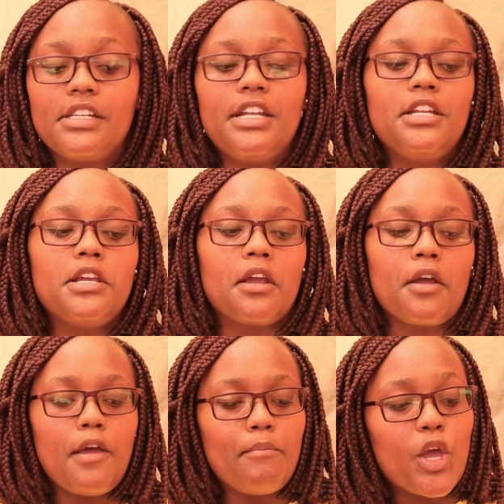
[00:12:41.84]
stealing.
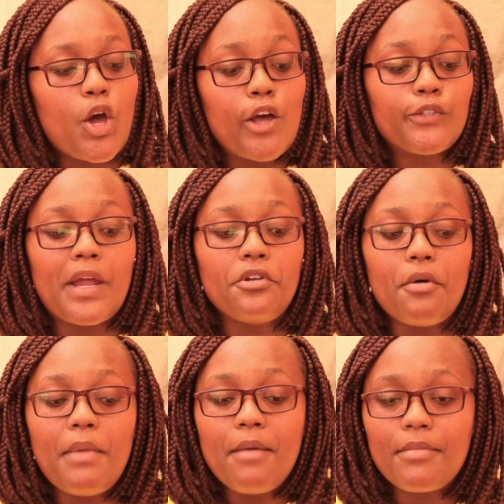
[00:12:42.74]
Because when
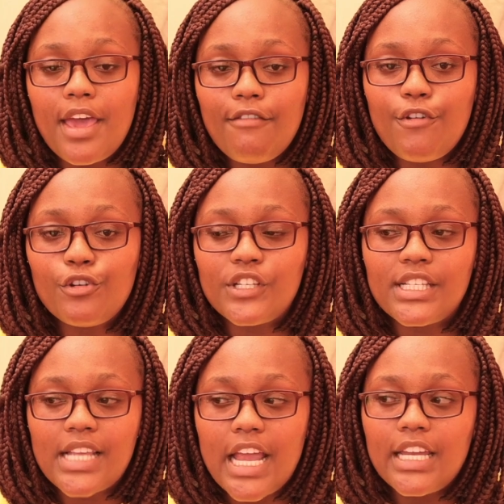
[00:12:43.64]
your mom gave you,
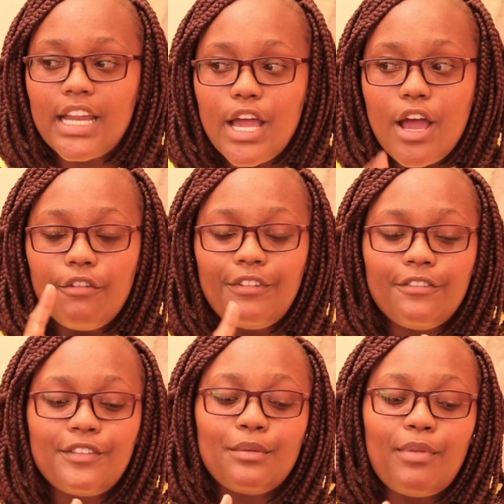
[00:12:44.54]
she said,
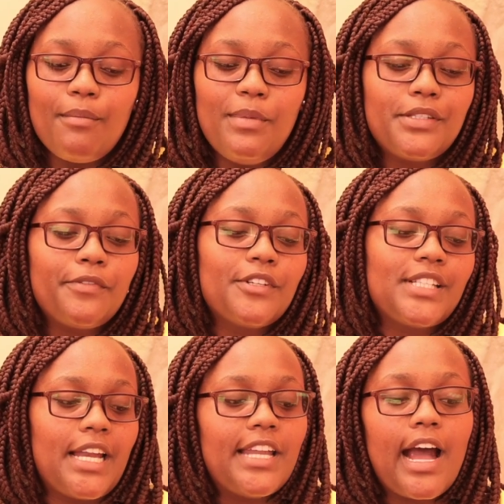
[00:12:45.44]
50 bob is for
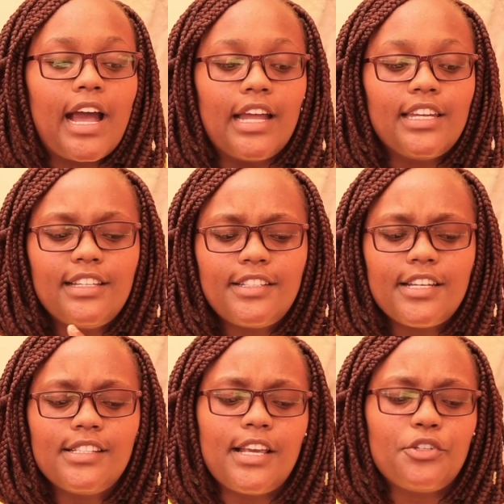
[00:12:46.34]
sadaka. Did
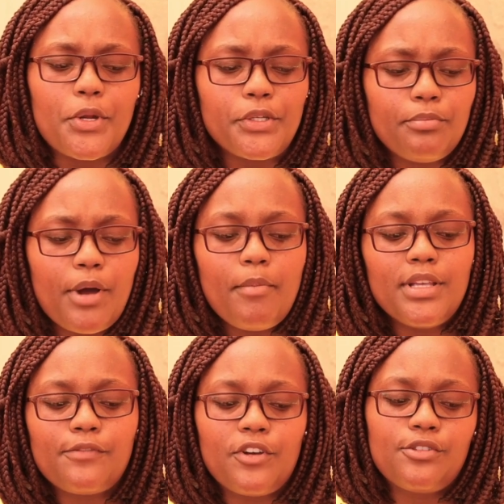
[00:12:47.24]
she say 20 bob
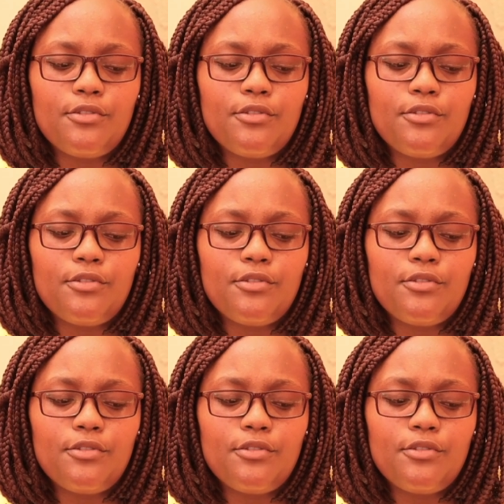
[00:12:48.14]
is for